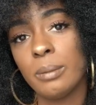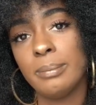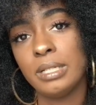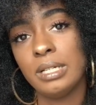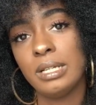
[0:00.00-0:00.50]

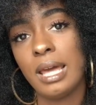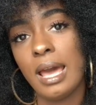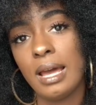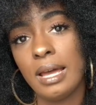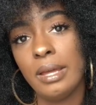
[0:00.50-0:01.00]
but
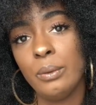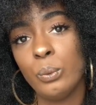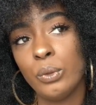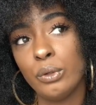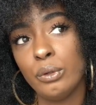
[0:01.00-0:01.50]
I
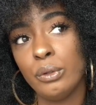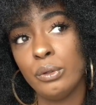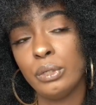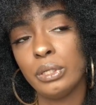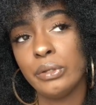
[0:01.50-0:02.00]

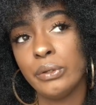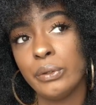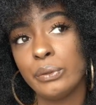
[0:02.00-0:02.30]
would